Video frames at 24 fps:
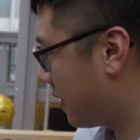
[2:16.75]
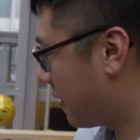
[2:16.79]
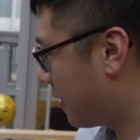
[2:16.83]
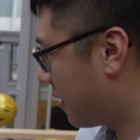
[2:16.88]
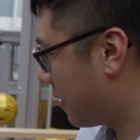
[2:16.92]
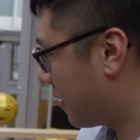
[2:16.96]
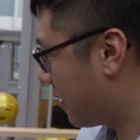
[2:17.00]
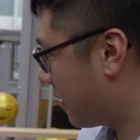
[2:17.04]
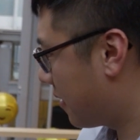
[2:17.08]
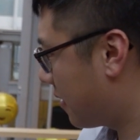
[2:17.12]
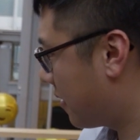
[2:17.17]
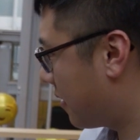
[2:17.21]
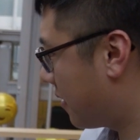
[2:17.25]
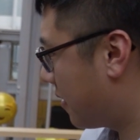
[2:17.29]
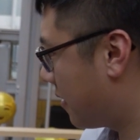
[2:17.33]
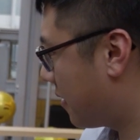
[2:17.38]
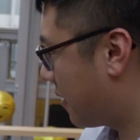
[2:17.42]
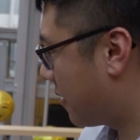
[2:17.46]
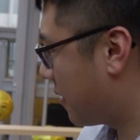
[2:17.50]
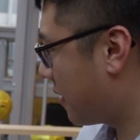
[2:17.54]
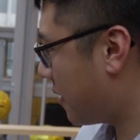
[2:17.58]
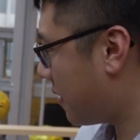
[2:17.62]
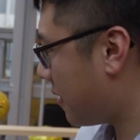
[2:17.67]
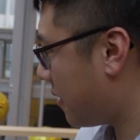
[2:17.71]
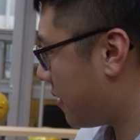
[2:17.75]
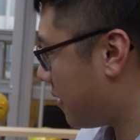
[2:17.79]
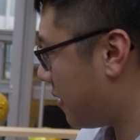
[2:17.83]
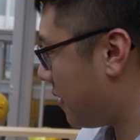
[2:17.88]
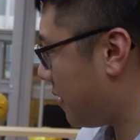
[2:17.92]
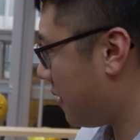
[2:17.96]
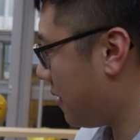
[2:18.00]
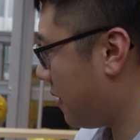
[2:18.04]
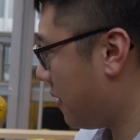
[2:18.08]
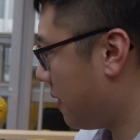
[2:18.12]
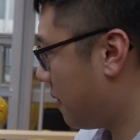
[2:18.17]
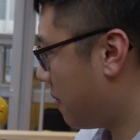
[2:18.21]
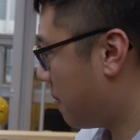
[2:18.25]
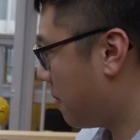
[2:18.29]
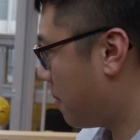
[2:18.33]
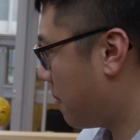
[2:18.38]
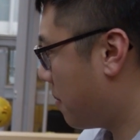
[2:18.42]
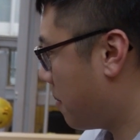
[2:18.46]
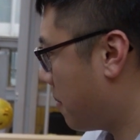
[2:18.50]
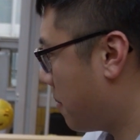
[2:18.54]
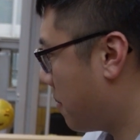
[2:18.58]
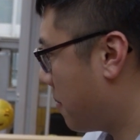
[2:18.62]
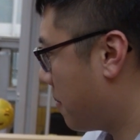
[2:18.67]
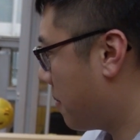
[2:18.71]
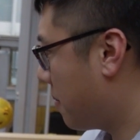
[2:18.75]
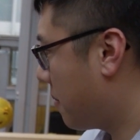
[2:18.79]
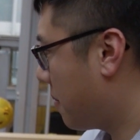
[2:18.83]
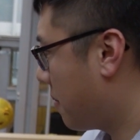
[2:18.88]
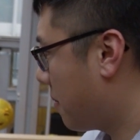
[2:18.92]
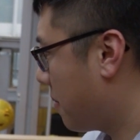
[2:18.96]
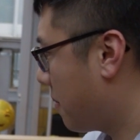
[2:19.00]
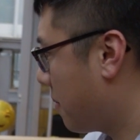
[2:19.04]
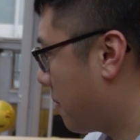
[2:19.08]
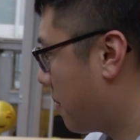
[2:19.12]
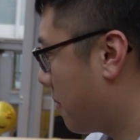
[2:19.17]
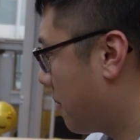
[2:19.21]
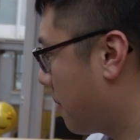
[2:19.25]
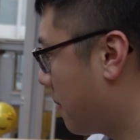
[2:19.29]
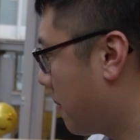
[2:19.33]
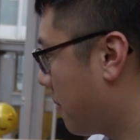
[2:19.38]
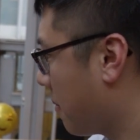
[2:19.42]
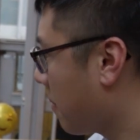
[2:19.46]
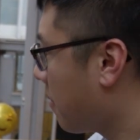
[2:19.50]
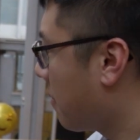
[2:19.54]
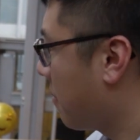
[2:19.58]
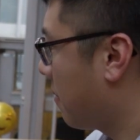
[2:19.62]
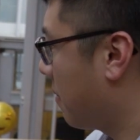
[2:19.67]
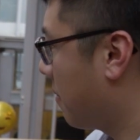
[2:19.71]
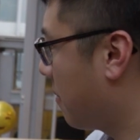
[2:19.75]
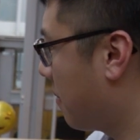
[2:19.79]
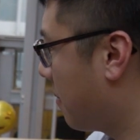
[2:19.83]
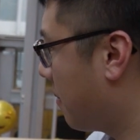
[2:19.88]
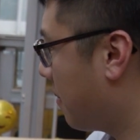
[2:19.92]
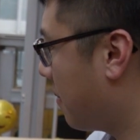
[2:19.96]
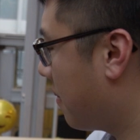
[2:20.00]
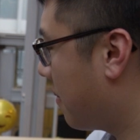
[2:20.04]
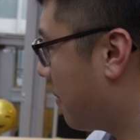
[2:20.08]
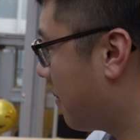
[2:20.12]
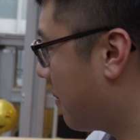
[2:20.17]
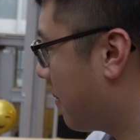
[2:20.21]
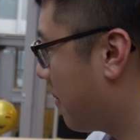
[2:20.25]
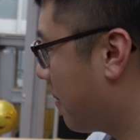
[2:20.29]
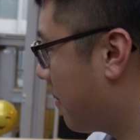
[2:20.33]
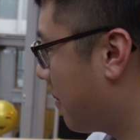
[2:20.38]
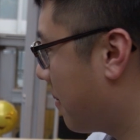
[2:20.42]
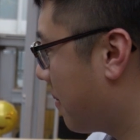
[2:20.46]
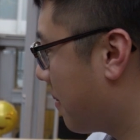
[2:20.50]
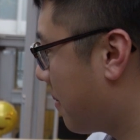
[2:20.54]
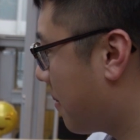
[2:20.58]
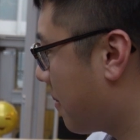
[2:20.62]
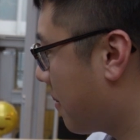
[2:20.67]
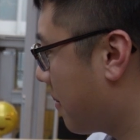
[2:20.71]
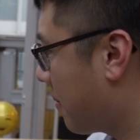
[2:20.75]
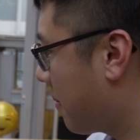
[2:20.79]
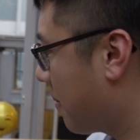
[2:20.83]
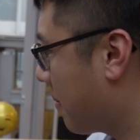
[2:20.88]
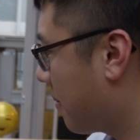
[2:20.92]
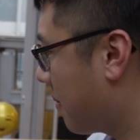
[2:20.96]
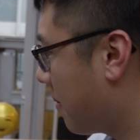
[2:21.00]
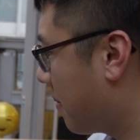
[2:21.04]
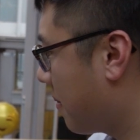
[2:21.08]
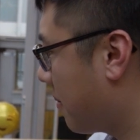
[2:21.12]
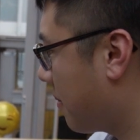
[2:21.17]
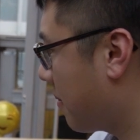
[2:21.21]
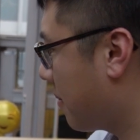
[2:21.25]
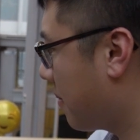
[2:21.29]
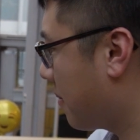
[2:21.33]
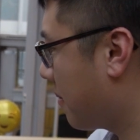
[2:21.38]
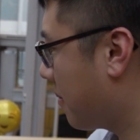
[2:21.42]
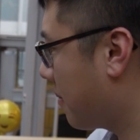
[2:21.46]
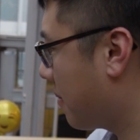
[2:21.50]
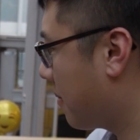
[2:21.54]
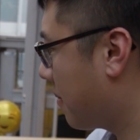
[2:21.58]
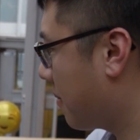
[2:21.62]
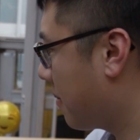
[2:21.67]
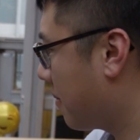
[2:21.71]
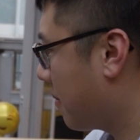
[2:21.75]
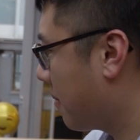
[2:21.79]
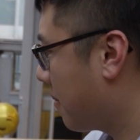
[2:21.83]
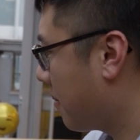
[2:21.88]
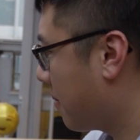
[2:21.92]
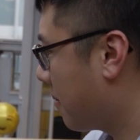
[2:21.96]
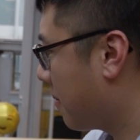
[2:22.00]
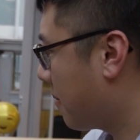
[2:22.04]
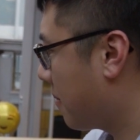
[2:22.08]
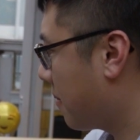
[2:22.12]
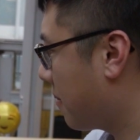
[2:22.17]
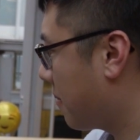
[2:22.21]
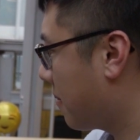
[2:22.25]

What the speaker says: (silent)